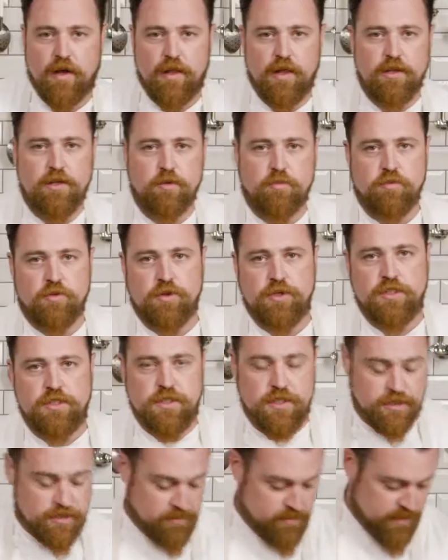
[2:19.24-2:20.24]
I like to
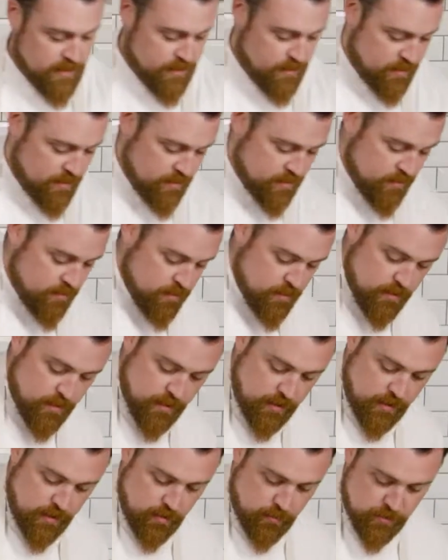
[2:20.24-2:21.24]
pre-season mine,
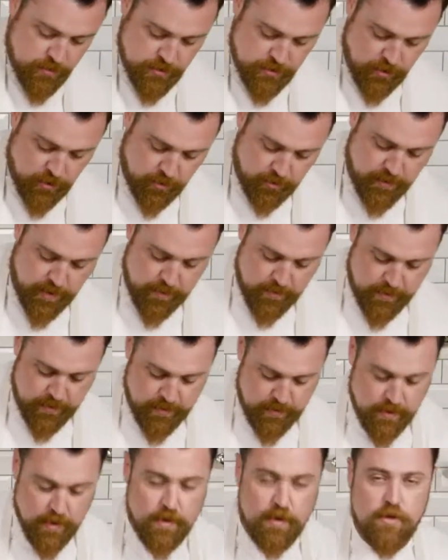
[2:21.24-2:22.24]
again with salt and
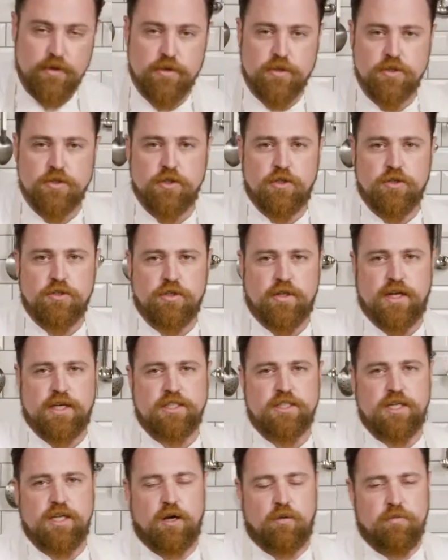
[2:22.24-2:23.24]
pepper. The salt will
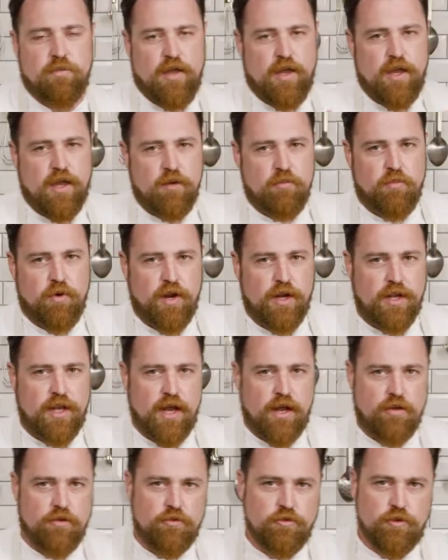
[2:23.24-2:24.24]
actually help the egg break
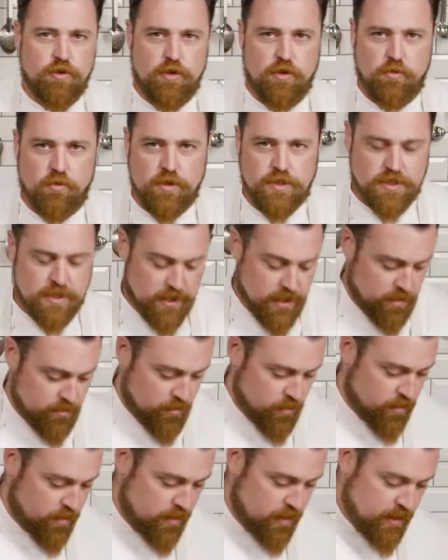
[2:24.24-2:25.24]
down so you can whisk it up
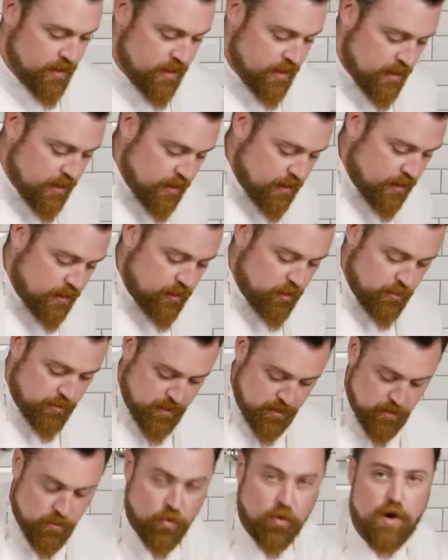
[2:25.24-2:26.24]
more, get a little
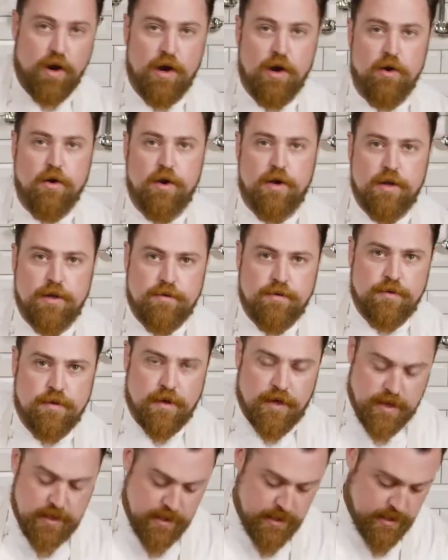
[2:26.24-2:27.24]
bit more air in it,
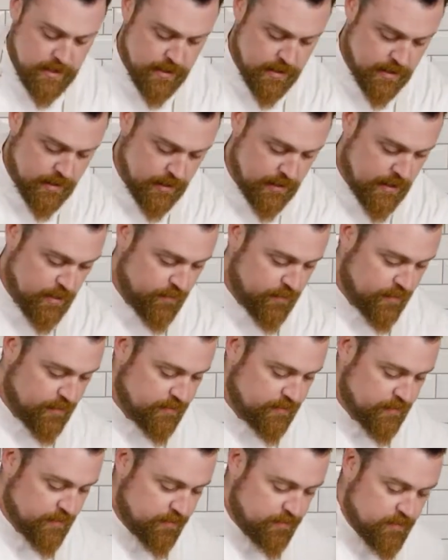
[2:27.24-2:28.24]
allowing
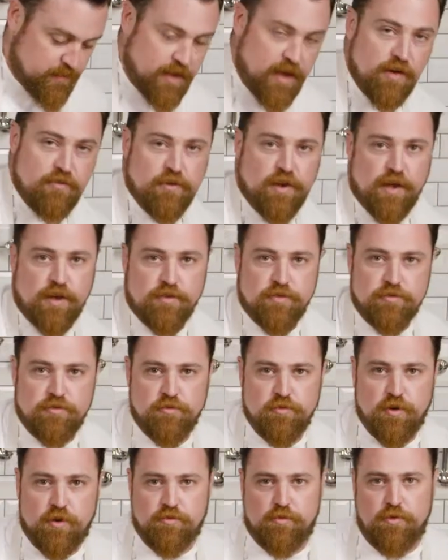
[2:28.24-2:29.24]
it to have a nice
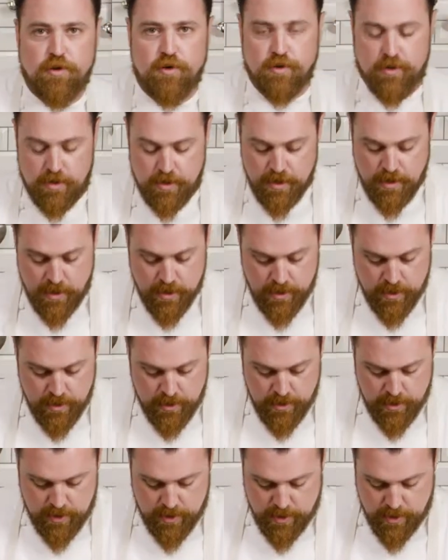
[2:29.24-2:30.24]
fluffier
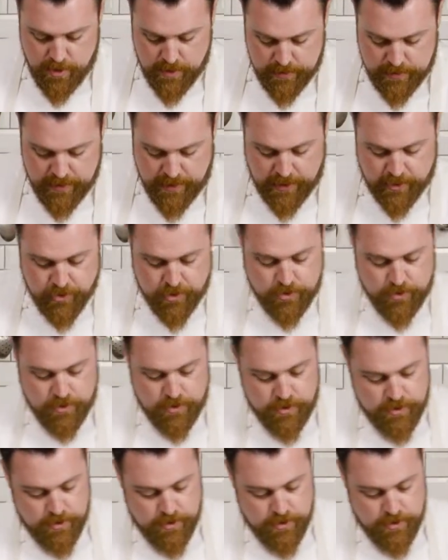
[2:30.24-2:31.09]
texture than